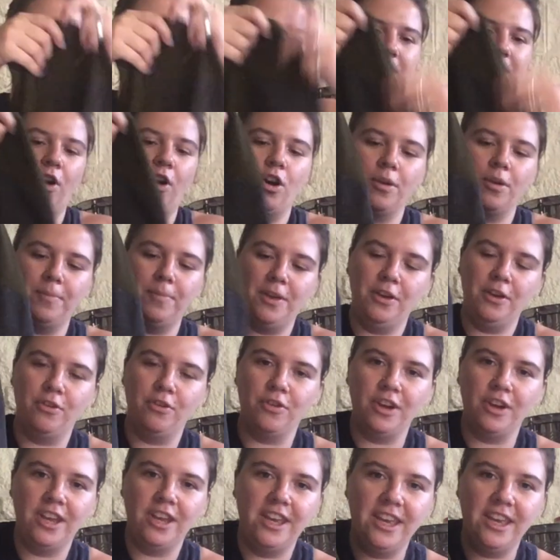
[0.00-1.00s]
army
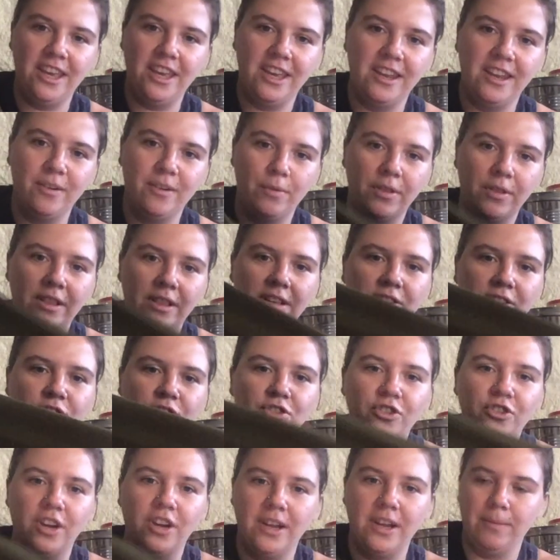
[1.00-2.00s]
green with the
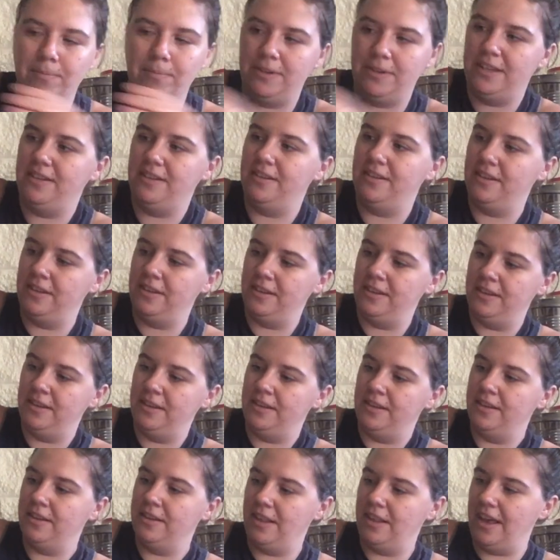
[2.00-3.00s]
striped,
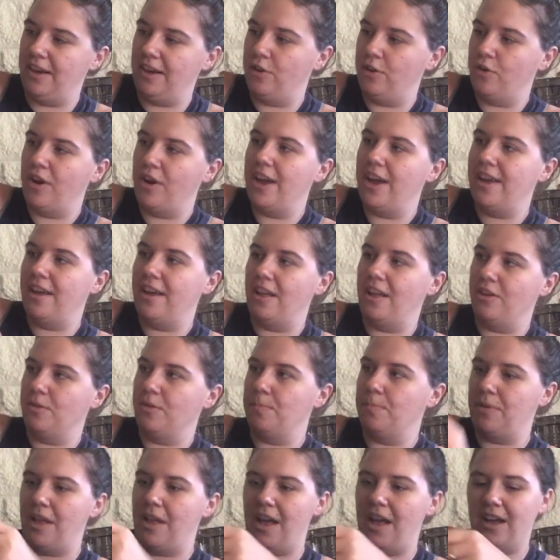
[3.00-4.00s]
the gray color
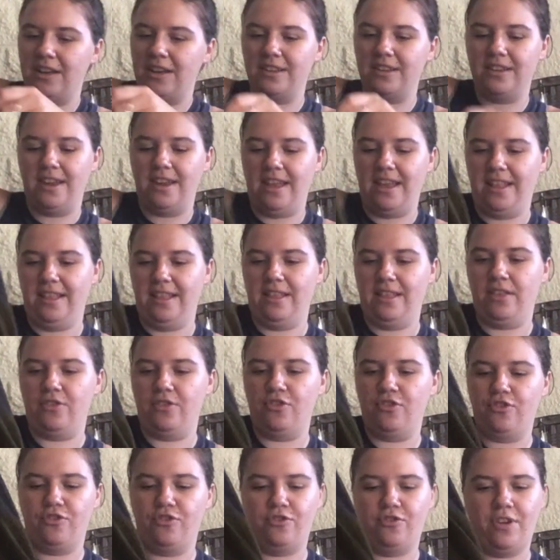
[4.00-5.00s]
block and the
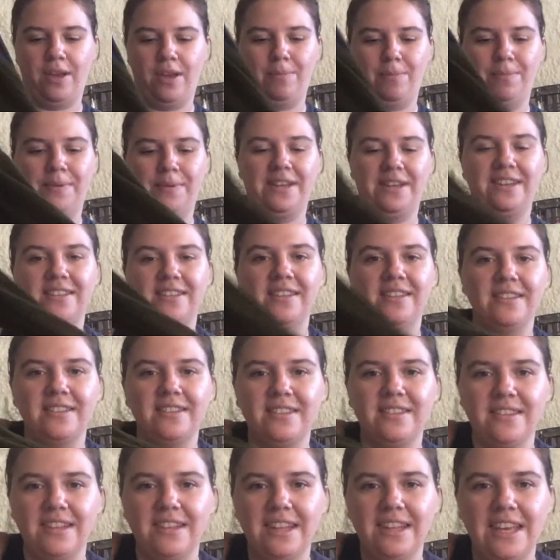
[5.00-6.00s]
striped
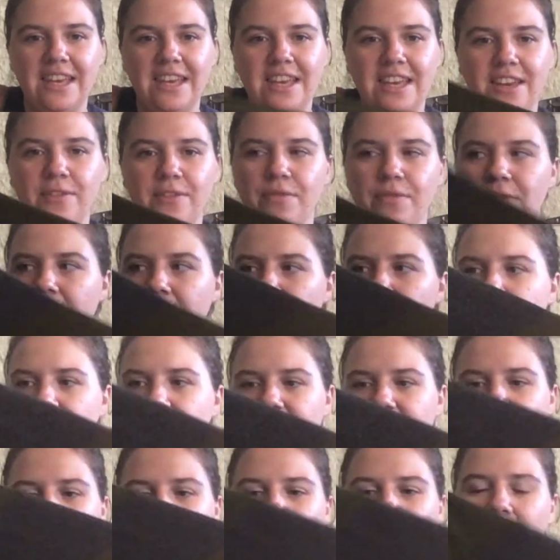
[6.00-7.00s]
sleeve.
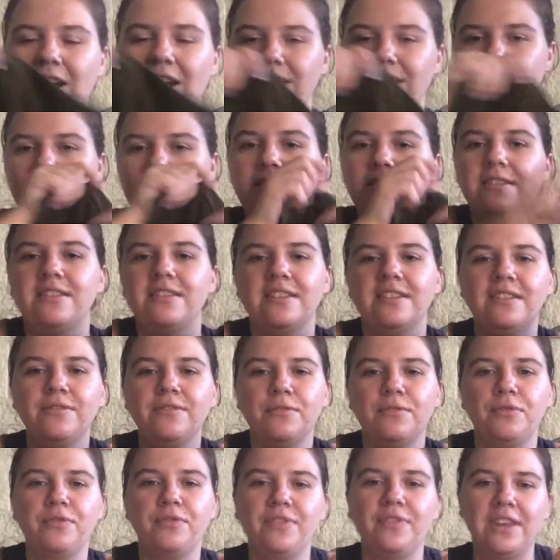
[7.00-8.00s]
Now, honestly, this doesn't
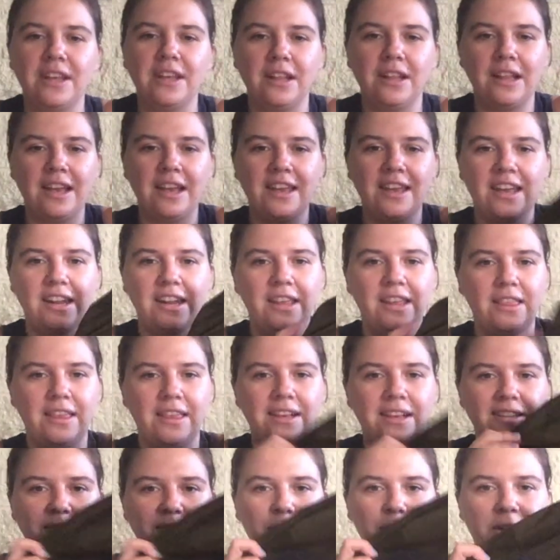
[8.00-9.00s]
feel like
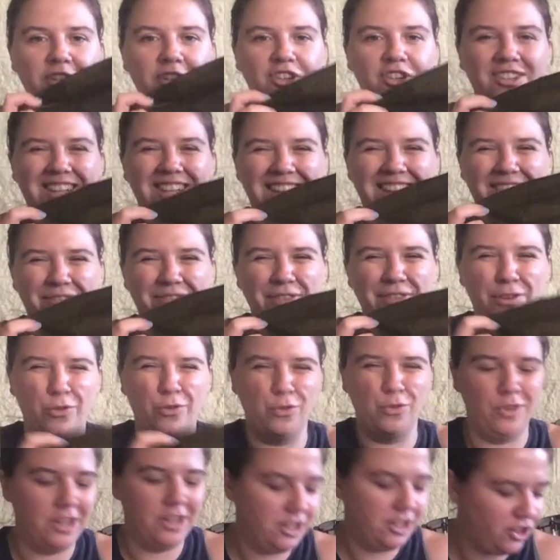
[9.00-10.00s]
anything special. Like, it feels
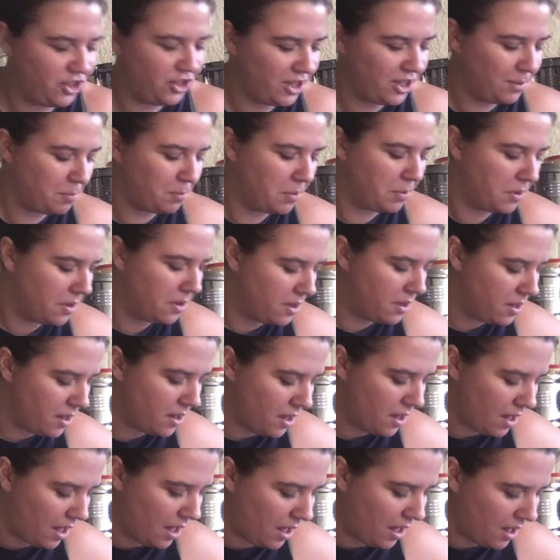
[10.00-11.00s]
really cheap.
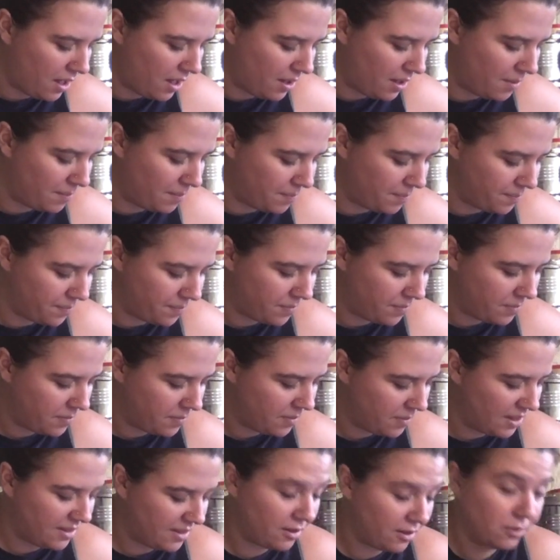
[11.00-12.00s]

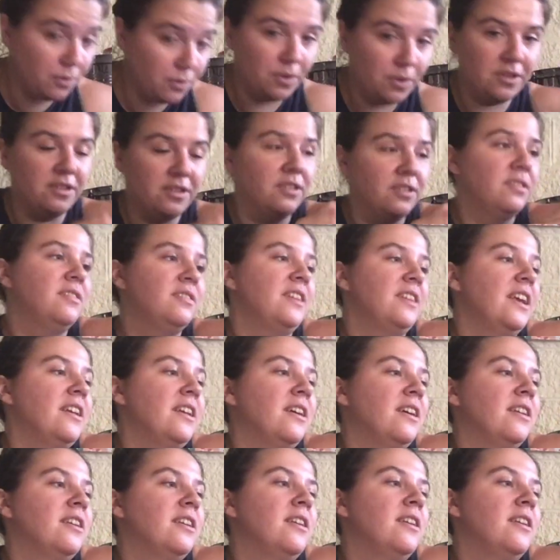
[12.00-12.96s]
There's also a little stain on it,